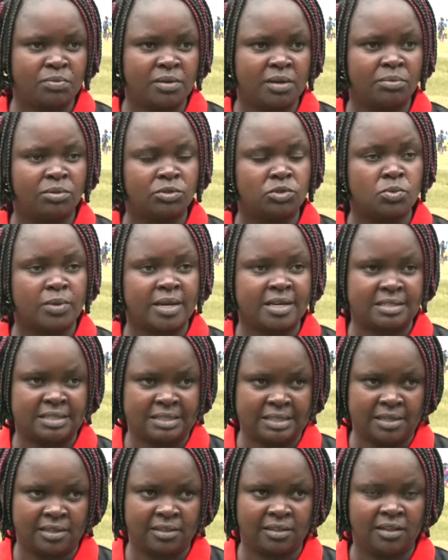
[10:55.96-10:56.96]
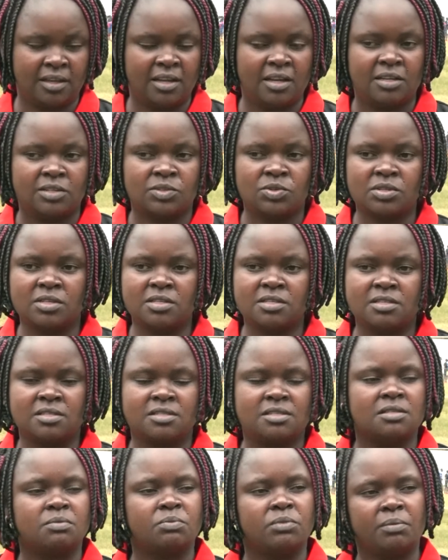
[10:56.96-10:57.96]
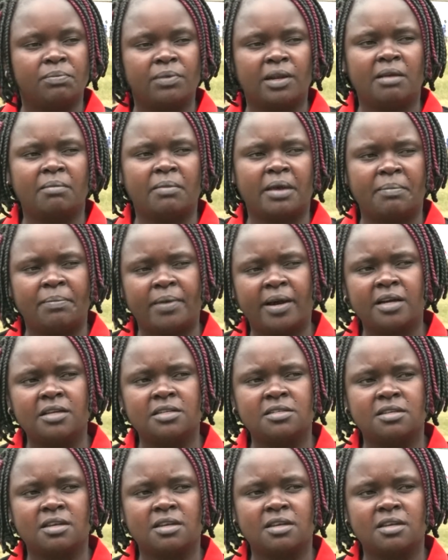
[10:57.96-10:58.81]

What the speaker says: be able to excel. So this is just me playing my part